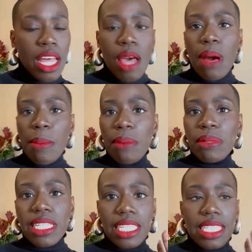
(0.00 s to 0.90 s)
my
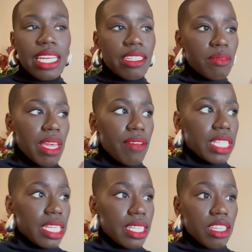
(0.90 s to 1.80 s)
publicist is texting me every
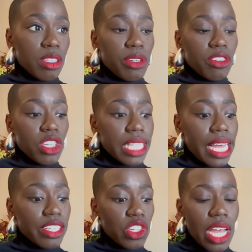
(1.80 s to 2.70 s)
10 seconds because she's
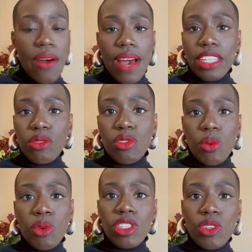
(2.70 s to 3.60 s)
like, "Chow, I do not
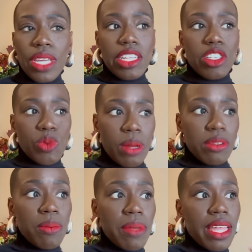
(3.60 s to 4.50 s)
want you getting swept
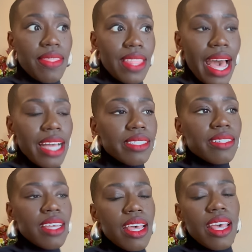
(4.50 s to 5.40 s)
up in that."
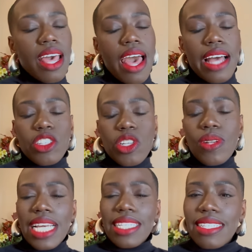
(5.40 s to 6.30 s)
And so
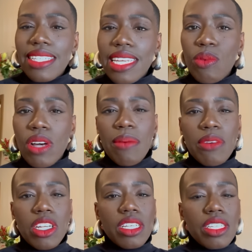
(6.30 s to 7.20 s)
let's see what I'm
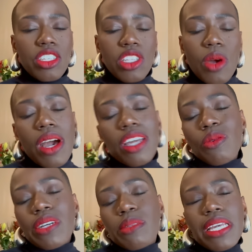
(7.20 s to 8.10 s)
going to, you know, I
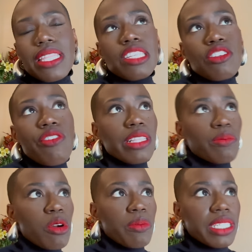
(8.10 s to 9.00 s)
always make these grand
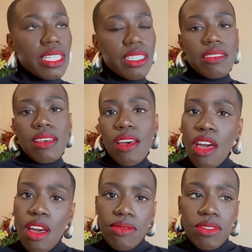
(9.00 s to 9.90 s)
promises to
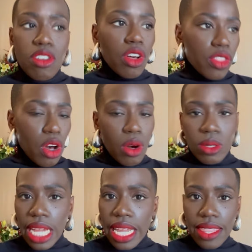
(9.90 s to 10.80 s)
vlog the whole
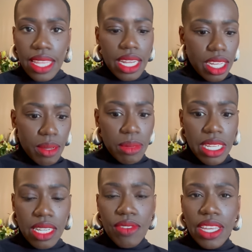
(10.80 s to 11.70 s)
day and then I
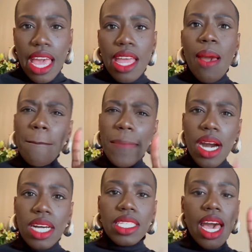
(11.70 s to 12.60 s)
completely forget.
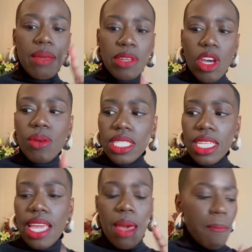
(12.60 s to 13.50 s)
But I'm going to
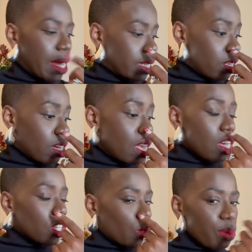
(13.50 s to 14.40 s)
get better.
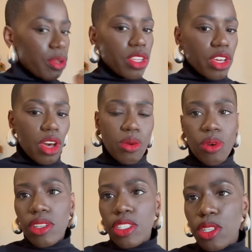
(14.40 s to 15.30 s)
Should we put the coat
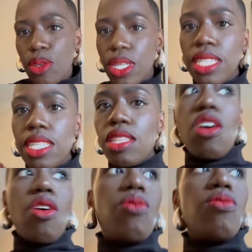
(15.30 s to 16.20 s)
on so you can see the whole